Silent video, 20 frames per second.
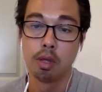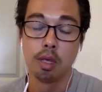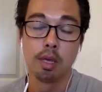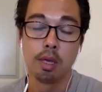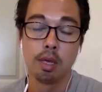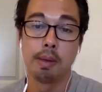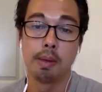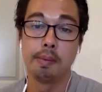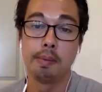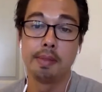
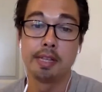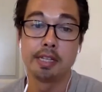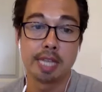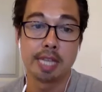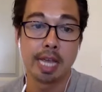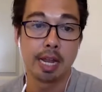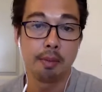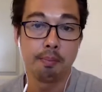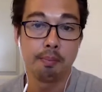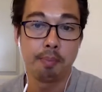maybe they
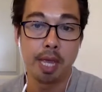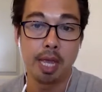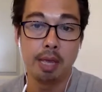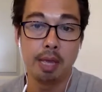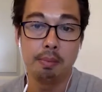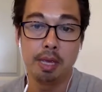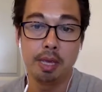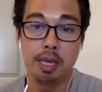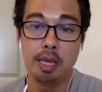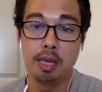just had a
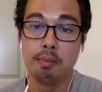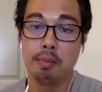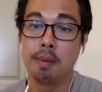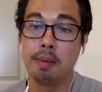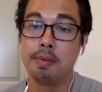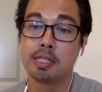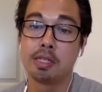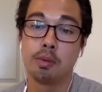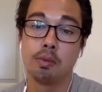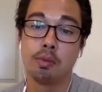baby,
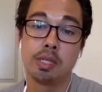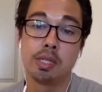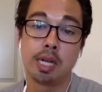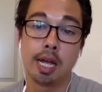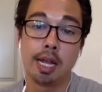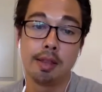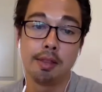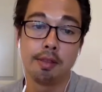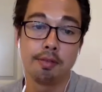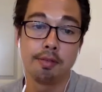maybe someone
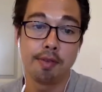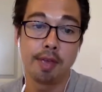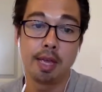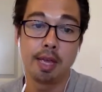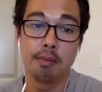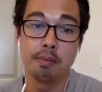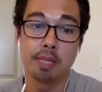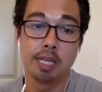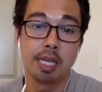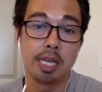died in the
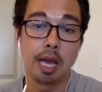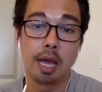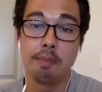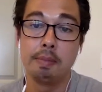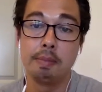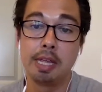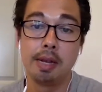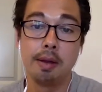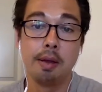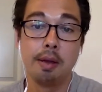family. I
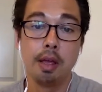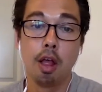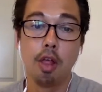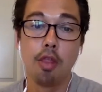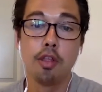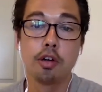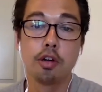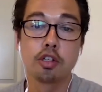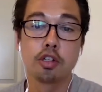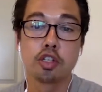mean,
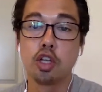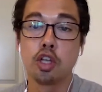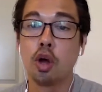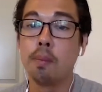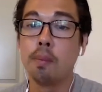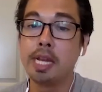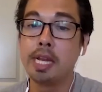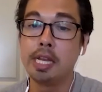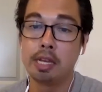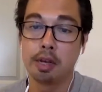there's so
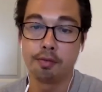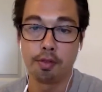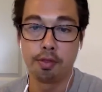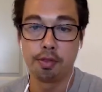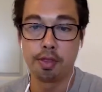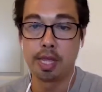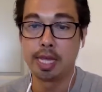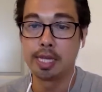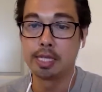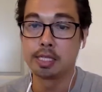many
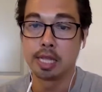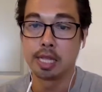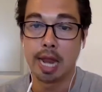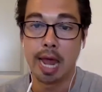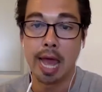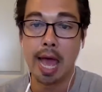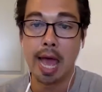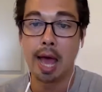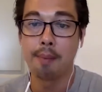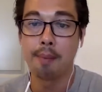different things that
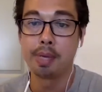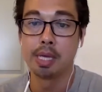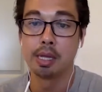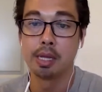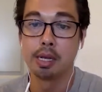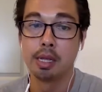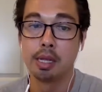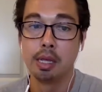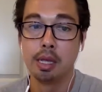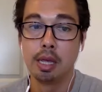
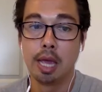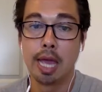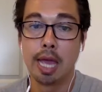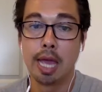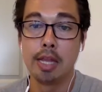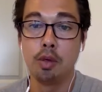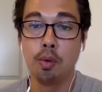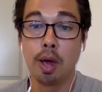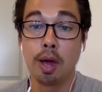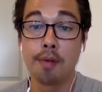happen,
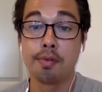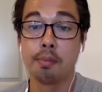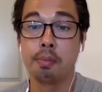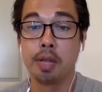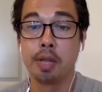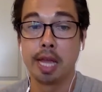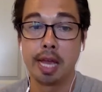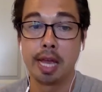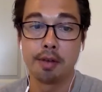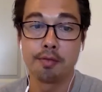and you have to
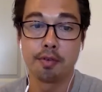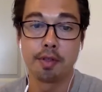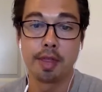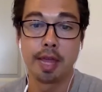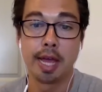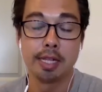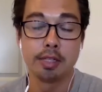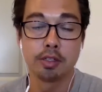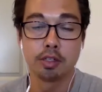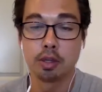plan for
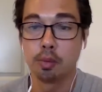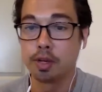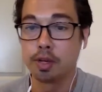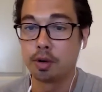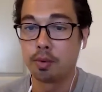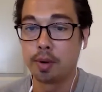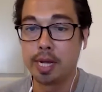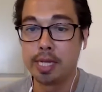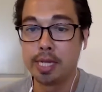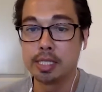that. And so when
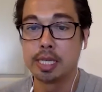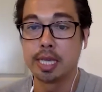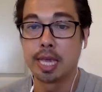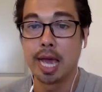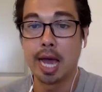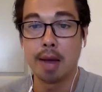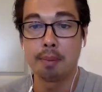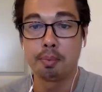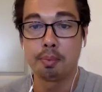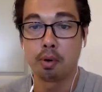you're raising
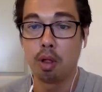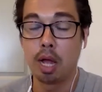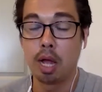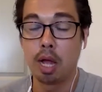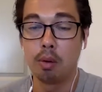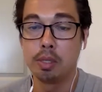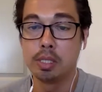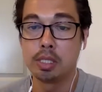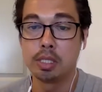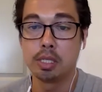capital, I
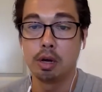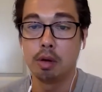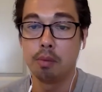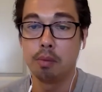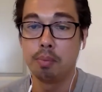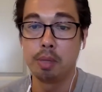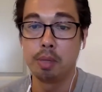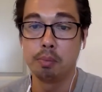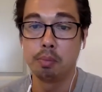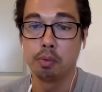always tell
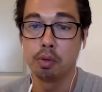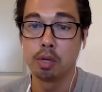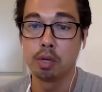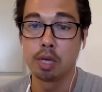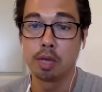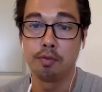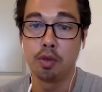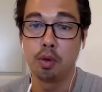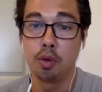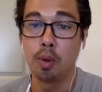people, look,
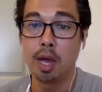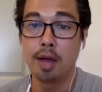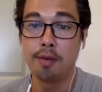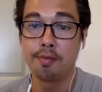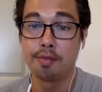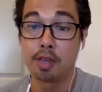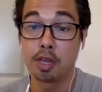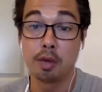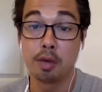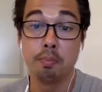if you have
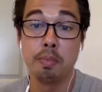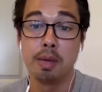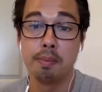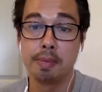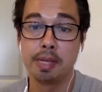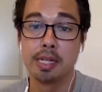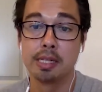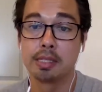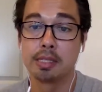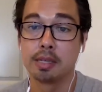
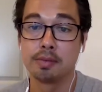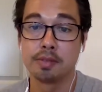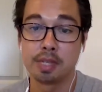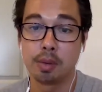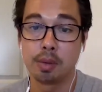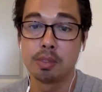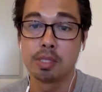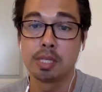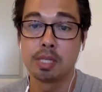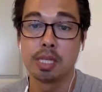commitments, if
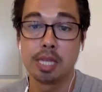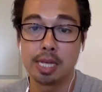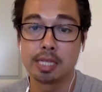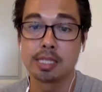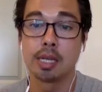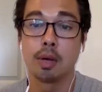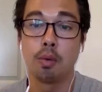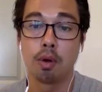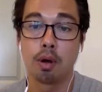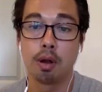someone said, yes,
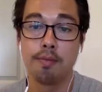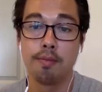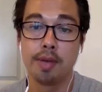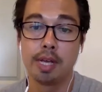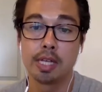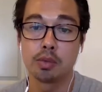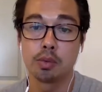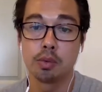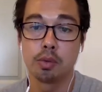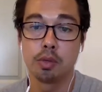I want to
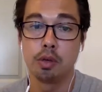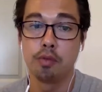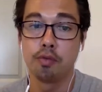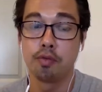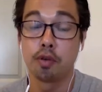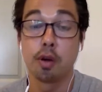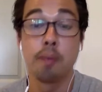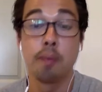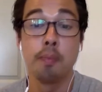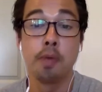invest with you
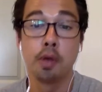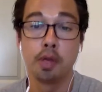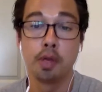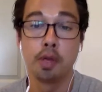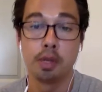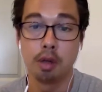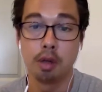for $1 million,